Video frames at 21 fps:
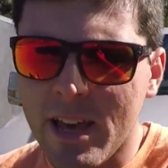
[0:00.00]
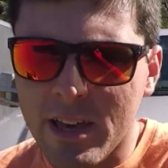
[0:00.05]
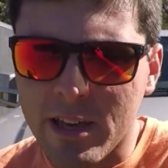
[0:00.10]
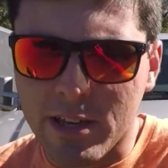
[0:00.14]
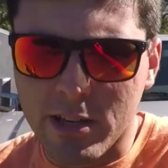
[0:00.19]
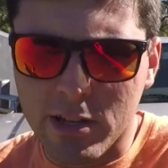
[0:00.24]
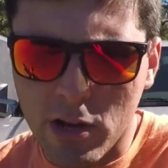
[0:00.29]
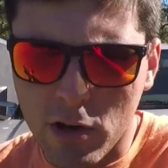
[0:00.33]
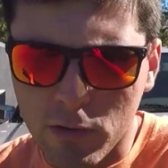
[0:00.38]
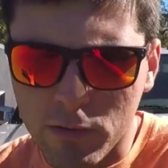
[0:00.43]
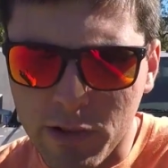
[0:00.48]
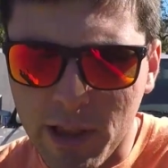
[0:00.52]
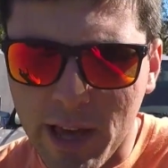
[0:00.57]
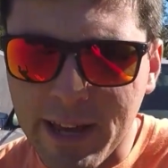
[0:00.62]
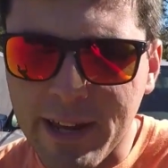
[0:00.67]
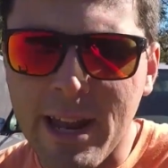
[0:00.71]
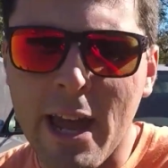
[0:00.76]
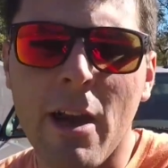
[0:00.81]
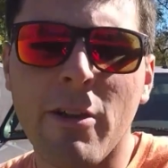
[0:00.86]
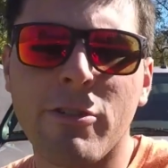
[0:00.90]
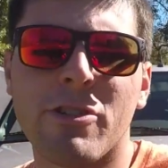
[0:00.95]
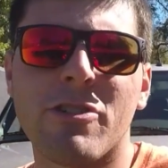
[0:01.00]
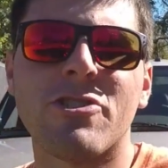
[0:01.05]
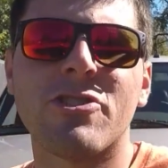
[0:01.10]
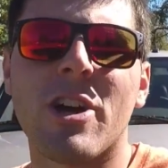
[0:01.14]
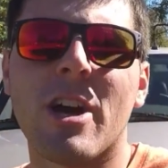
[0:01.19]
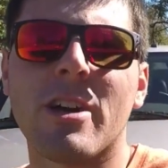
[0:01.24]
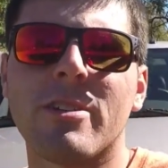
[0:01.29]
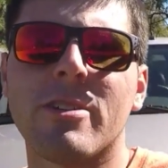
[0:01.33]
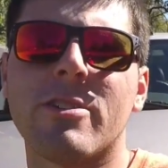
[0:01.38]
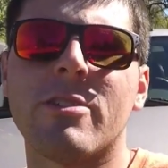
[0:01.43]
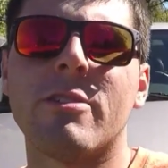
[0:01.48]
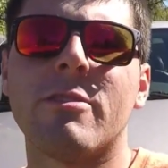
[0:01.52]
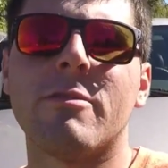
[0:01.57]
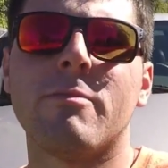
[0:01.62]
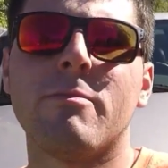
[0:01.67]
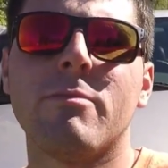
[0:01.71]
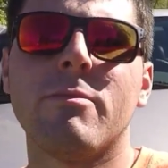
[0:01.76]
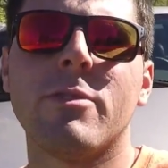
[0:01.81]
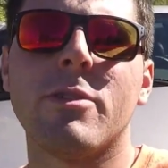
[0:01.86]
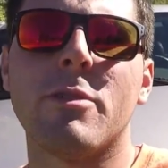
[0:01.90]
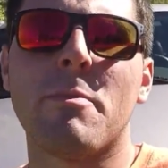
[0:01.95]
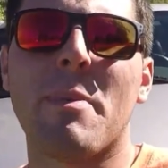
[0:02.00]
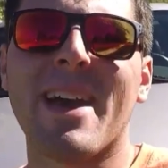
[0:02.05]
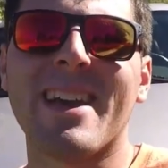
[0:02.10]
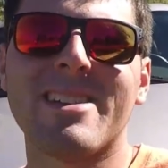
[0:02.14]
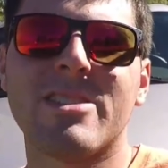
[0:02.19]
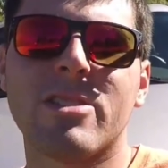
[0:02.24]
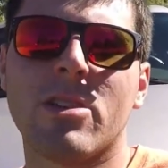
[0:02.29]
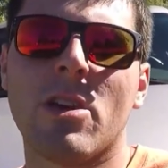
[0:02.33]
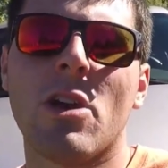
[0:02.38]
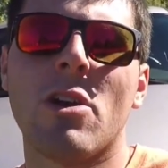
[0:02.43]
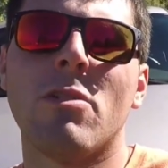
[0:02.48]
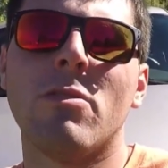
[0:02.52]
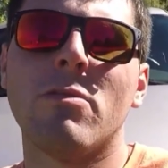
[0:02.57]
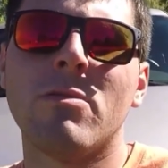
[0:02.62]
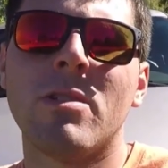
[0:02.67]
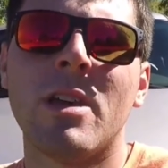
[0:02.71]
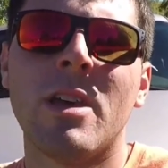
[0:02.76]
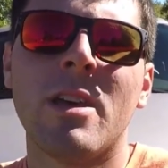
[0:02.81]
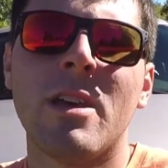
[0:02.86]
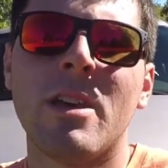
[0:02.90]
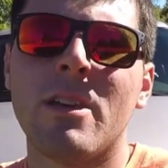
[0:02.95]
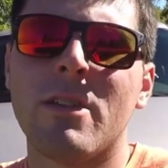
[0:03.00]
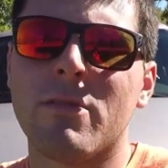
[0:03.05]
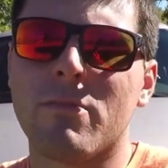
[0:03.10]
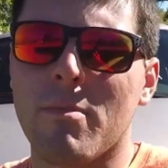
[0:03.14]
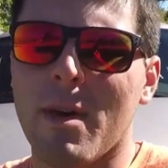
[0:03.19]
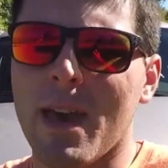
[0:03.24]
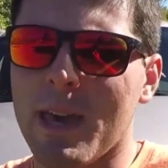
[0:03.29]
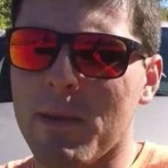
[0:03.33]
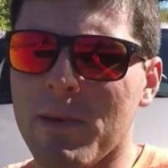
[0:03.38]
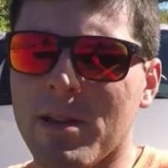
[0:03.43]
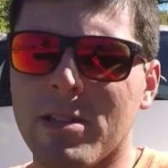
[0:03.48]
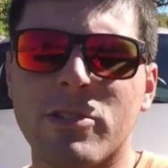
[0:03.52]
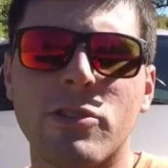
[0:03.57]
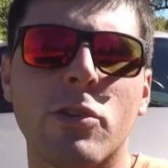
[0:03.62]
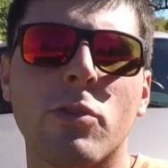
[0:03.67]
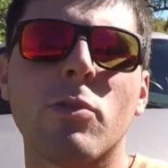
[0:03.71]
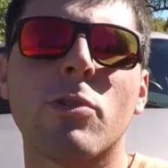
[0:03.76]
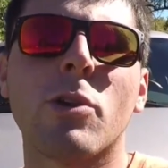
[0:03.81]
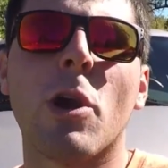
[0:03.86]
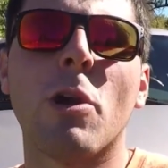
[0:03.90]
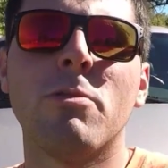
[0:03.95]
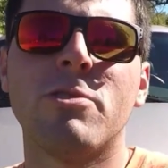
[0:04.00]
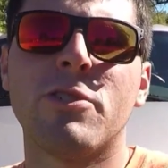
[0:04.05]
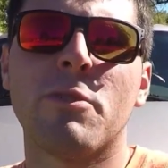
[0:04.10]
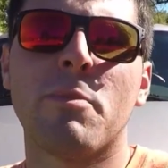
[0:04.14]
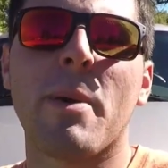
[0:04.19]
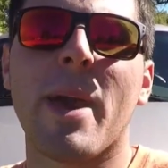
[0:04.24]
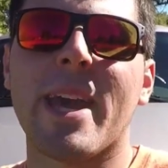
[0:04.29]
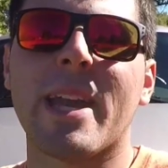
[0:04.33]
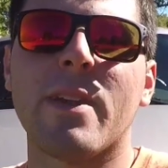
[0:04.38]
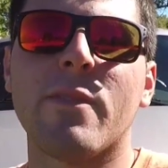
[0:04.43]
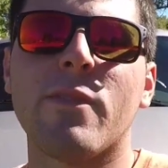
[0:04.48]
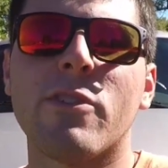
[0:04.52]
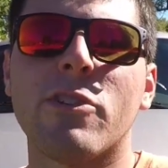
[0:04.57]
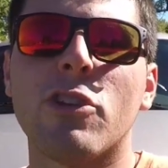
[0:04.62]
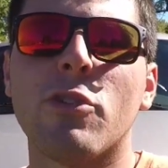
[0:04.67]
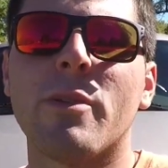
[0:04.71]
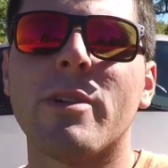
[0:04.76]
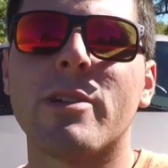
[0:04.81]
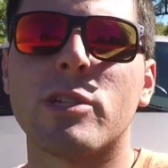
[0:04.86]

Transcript: Lay down your base coat, maybe 2 coats of paint if you're doing a